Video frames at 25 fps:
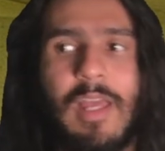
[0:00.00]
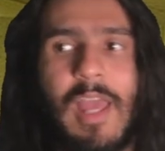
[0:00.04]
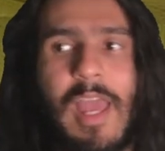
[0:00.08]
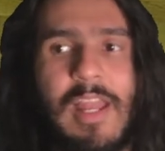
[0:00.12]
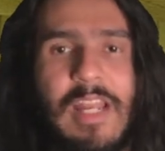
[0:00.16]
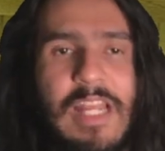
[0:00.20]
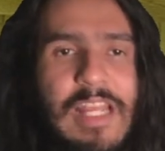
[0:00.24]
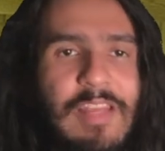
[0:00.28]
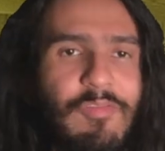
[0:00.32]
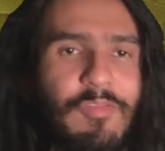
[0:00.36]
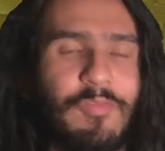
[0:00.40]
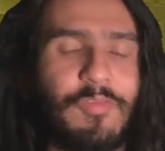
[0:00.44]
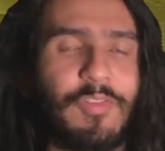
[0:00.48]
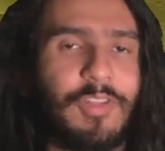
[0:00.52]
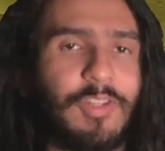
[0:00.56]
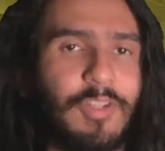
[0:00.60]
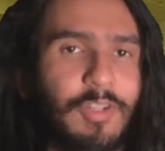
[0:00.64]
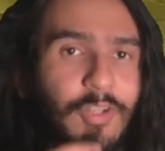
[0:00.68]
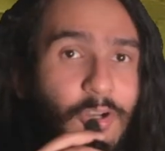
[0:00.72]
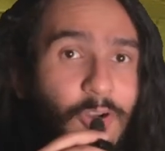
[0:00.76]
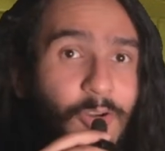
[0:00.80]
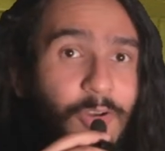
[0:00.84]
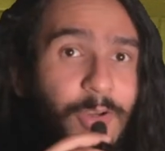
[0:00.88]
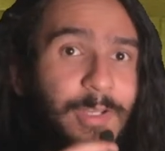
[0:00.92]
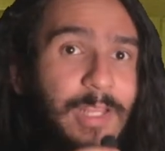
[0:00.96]
And even for the
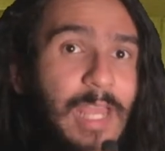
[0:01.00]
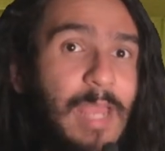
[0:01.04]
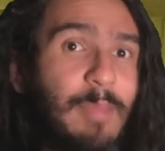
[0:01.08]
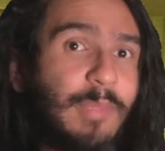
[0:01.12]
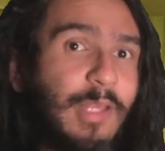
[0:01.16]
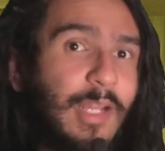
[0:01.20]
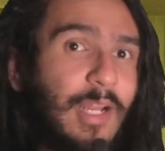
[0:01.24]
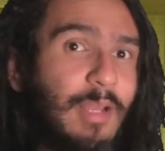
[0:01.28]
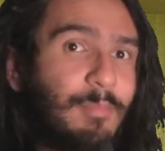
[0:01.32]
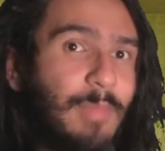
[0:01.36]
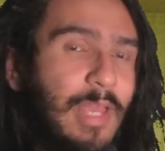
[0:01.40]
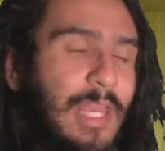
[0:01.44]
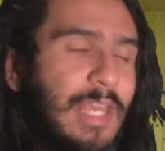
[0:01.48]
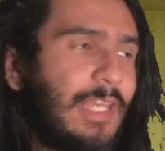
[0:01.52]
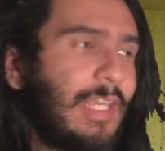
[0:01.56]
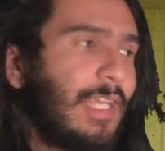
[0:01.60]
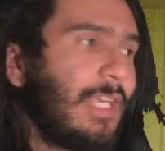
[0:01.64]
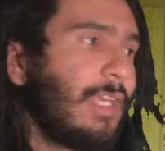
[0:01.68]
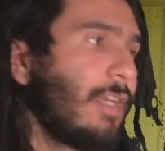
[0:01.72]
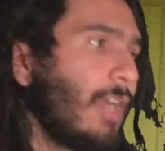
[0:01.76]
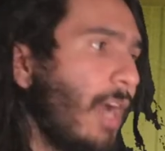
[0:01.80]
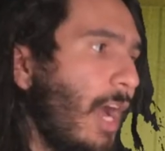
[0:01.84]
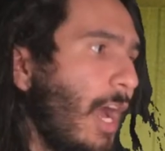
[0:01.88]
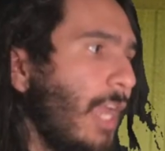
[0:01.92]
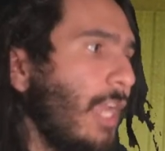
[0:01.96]
current game that I'm
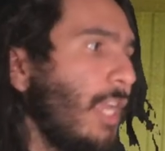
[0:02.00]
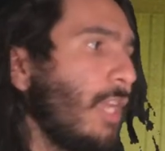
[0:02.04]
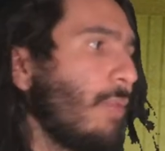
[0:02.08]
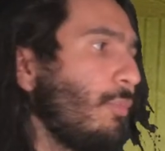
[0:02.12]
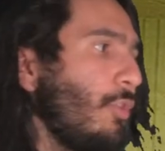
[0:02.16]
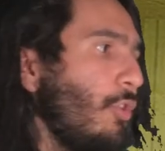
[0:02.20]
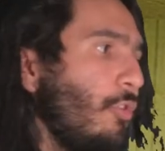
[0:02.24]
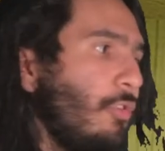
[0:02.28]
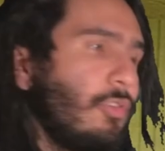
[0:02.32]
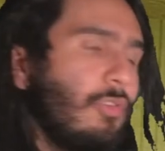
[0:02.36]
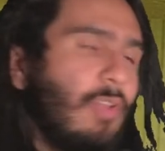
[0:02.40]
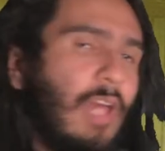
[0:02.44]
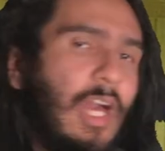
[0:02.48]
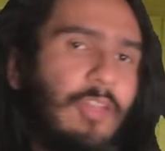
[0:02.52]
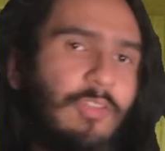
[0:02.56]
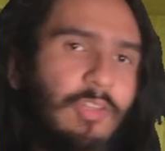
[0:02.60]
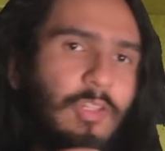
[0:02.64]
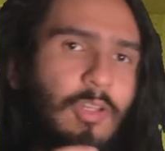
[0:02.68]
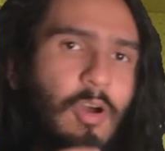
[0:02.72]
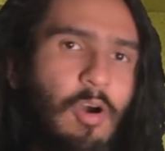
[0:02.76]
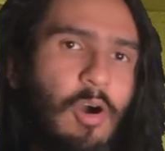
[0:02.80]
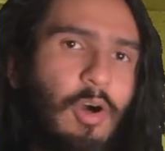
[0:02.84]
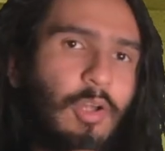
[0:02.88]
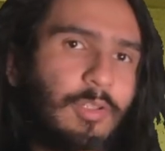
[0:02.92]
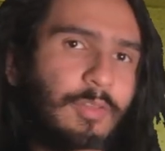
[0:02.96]
making, I am
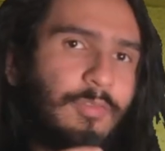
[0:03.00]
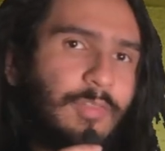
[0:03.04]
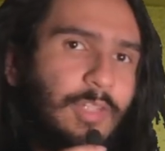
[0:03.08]
utilizing all